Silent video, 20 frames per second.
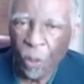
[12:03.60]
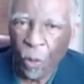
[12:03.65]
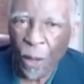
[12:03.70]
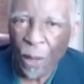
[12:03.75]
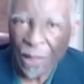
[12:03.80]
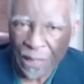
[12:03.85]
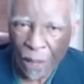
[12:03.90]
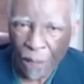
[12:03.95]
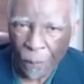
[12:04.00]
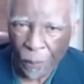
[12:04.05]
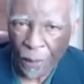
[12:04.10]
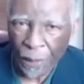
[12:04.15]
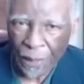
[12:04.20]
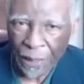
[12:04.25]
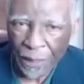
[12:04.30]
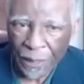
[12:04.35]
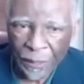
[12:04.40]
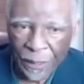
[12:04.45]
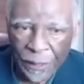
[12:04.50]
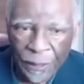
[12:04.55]
what happened.
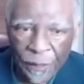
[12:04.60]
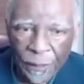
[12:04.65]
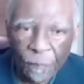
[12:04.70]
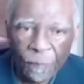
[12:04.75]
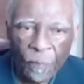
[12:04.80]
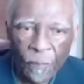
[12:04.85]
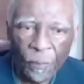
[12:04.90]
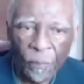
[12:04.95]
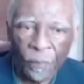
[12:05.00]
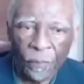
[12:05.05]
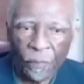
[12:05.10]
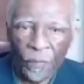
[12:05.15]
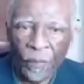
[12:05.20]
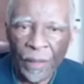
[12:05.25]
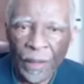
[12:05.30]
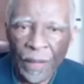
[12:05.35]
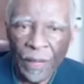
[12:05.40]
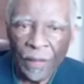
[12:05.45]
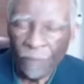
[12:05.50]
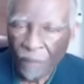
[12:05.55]

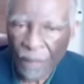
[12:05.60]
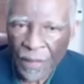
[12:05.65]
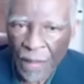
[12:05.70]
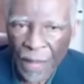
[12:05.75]
Even